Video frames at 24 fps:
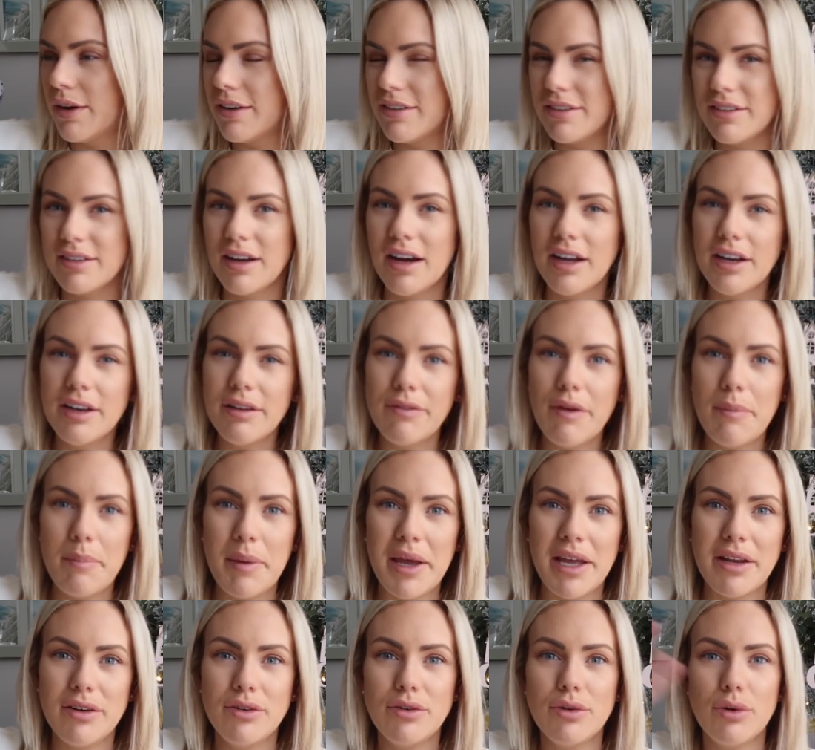It's kind of a
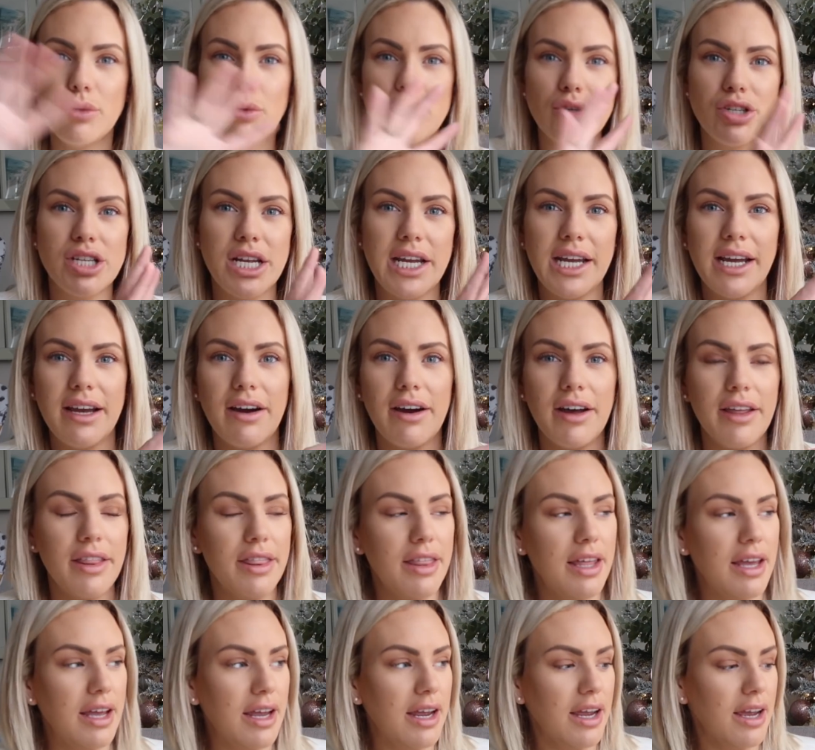bit Nordic, I
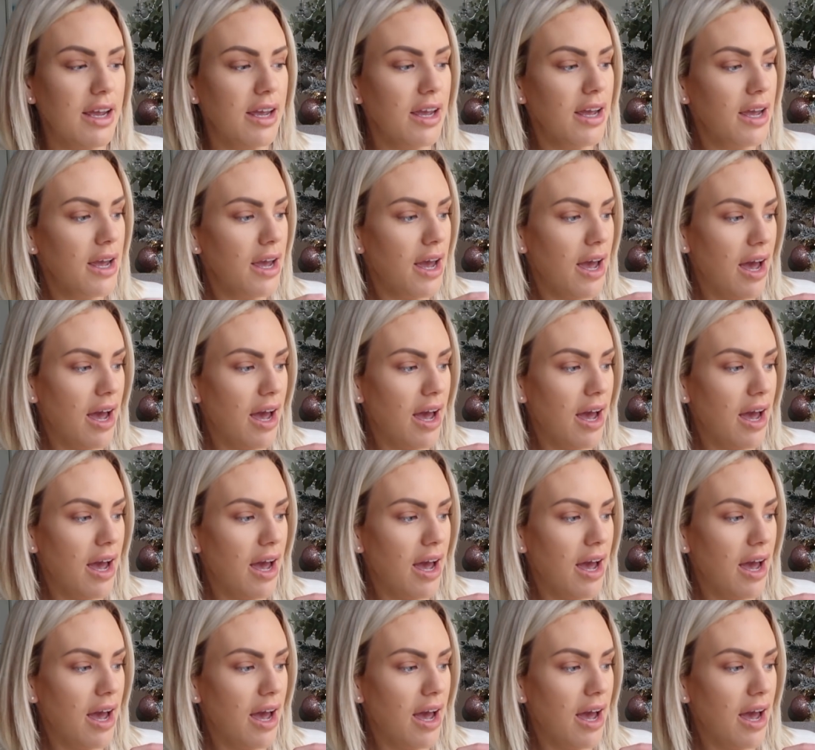think,